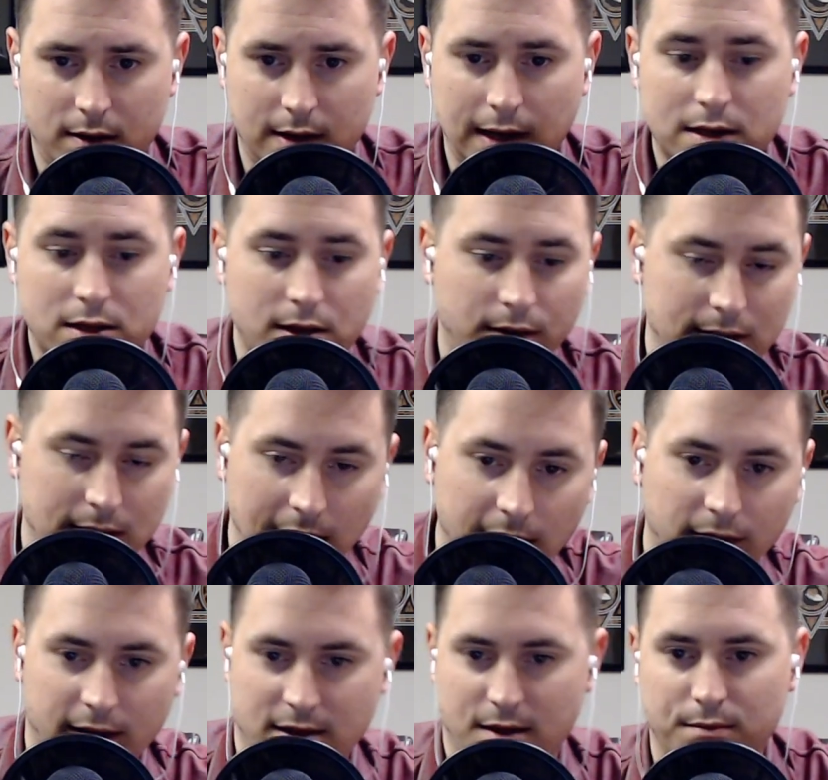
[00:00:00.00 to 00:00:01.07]
And so
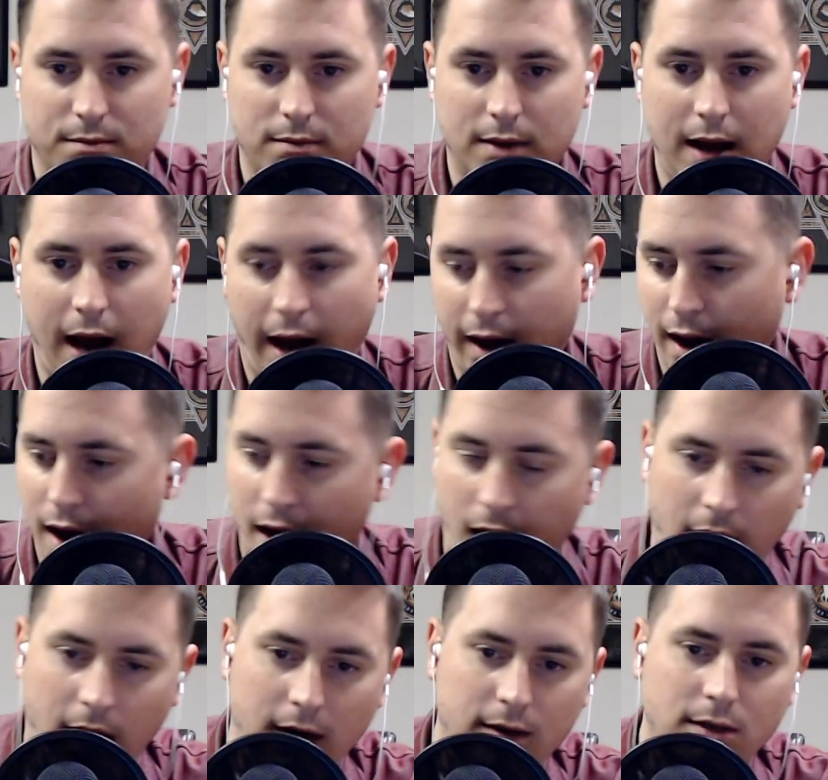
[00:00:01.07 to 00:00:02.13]
nihilism. And
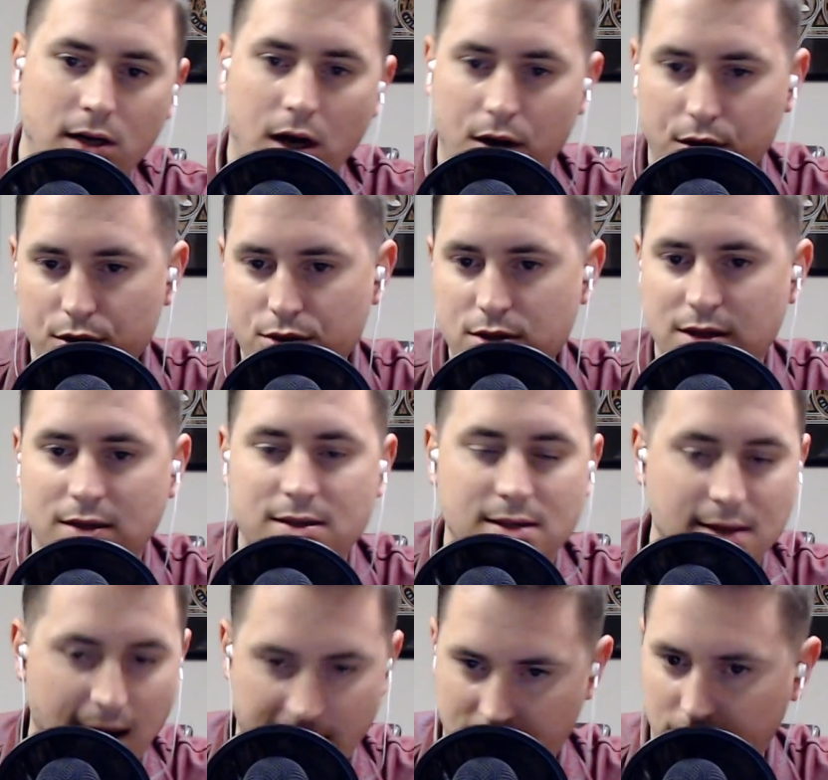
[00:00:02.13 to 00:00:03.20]
on goes the
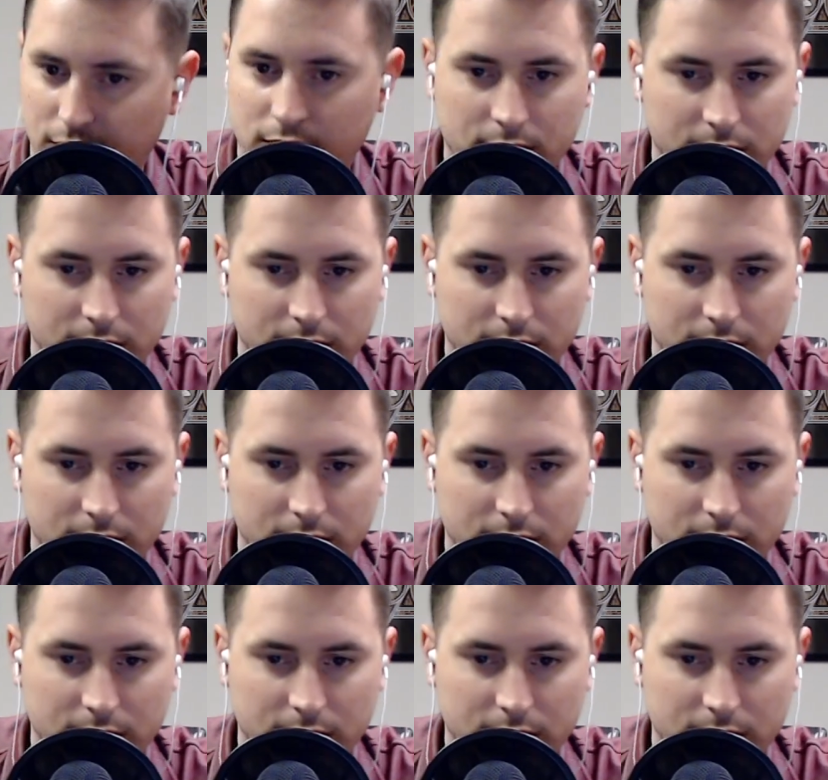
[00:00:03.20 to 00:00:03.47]
cycle,